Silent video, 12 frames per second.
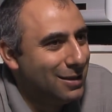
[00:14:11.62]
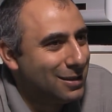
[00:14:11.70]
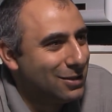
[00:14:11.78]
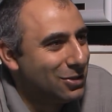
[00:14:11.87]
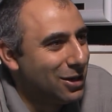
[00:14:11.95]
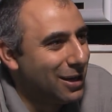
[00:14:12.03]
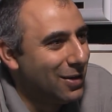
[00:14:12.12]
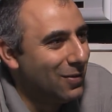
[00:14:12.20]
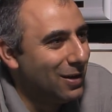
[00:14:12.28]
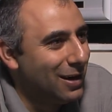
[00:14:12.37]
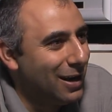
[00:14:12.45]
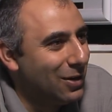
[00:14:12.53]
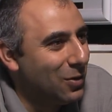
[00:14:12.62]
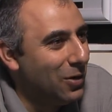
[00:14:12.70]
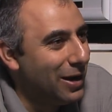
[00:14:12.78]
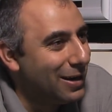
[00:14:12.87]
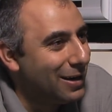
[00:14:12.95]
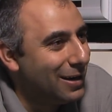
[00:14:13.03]
It's a tricky one. I
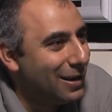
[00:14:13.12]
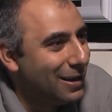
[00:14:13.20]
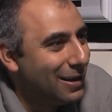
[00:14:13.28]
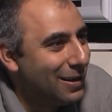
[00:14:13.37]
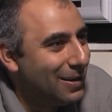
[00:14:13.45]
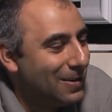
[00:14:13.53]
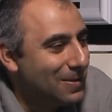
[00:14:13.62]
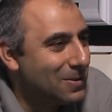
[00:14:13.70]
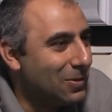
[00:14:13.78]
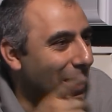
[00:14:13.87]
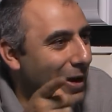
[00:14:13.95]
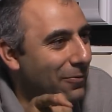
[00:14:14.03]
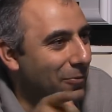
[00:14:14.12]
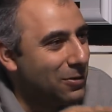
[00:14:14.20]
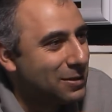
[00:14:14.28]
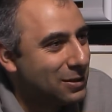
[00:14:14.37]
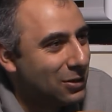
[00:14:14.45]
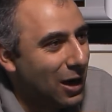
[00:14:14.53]
quit. So I
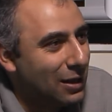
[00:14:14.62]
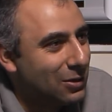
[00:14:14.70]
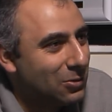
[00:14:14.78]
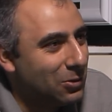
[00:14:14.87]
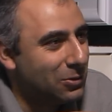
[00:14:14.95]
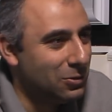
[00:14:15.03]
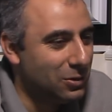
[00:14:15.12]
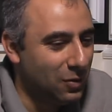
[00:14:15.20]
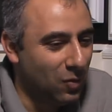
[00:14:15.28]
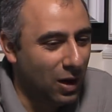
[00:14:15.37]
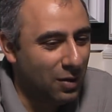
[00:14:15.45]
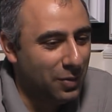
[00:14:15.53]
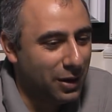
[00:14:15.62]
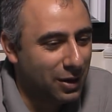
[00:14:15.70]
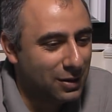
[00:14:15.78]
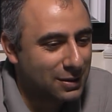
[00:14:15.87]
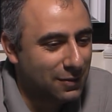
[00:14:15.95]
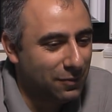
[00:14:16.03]
force the other rook to d1
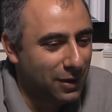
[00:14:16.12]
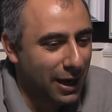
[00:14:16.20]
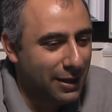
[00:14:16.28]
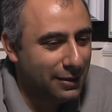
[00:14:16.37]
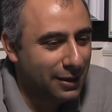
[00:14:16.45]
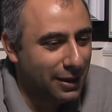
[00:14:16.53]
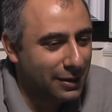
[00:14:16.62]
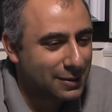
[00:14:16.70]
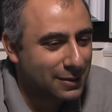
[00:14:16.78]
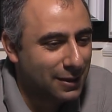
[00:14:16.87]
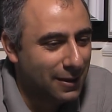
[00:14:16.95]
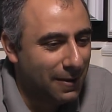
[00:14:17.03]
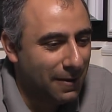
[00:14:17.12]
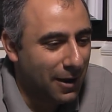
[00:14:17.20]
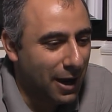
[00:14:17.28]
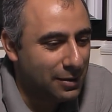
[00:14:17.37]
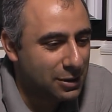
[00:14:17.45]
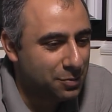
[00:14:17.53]
because if knight takes,
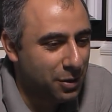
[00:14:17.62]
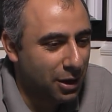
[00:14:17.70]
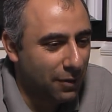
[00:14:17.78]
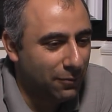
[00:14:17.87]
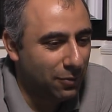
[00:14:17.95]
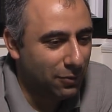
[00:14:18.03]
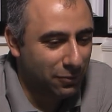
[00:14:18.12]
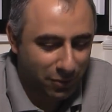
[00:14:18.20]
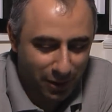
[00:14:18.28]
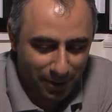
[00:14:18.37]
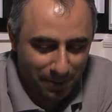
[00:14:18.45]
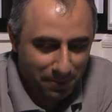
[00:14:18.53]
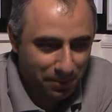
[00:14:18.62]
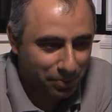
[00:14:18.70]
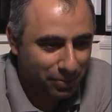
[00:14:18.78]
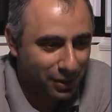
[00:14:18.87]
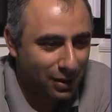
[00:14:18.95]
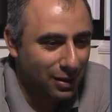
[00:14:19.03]
I just pick up for free.
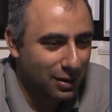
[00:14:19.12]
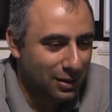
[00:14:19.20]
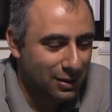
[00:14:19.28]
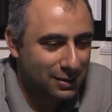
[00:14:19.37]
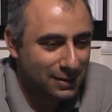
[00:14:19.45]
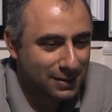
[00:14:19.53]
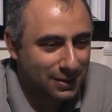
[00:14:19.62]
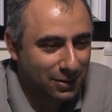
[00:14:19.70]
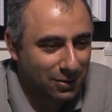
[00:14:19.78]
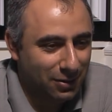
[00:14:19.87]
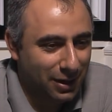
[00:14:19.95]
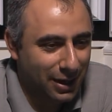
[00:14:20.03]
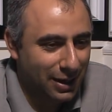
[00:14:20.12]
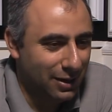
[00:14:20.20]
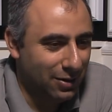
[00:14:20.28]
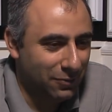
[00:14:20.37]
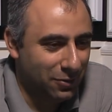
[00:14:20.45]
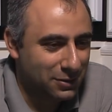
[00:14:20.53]
So,
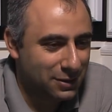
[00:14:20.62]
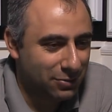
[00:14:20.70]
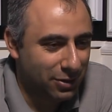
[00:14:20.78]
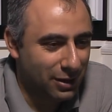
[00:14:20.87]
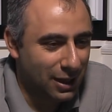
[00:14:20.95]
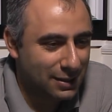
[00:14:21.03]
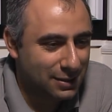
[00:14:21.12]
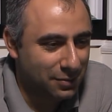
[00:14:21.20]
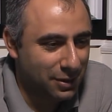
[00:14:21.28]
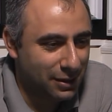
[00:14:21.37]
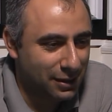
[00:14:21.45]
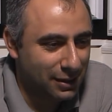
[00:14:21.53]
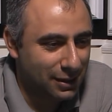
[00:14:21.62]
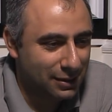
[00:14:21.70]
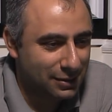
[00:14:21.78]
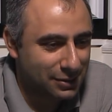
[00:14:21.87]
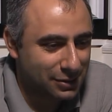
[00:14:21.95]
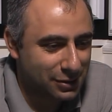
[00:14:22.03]
and of course he realized immediately that
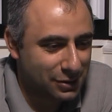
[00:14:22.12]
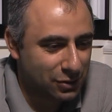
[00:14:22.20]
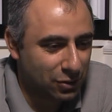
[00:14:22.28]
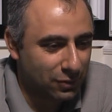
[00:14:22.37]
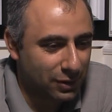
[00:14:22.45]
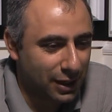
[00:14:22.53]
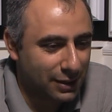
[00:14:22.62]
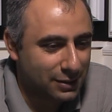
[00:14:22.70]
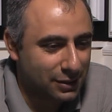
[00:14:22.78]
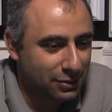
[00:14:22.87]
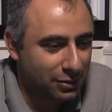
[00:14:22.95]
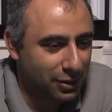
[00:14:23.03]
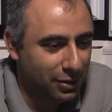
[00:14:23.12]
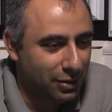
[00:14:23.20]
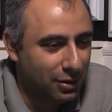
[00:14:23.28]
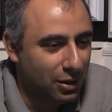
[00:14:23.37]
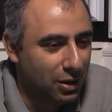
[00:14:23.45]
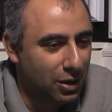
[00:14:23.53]
this is just over. Knight c3.
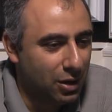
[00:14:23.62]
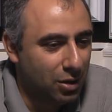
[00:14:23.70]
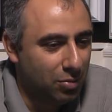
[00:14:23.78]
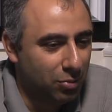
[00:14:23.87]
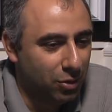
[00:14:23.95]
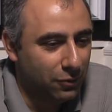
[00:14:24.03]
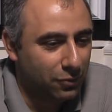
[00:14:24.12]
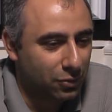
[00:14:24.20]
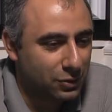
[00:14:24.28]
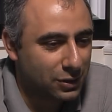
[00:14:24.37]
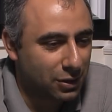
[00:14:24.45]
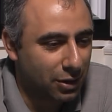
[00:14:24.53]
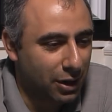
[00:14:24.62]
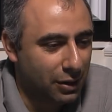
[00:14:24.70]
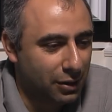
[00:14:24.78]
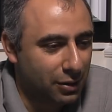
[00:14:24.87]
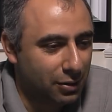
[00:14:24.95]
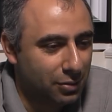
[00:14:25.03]
Both rooks are
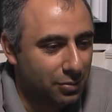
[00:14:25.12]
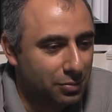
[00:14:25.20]
hanging.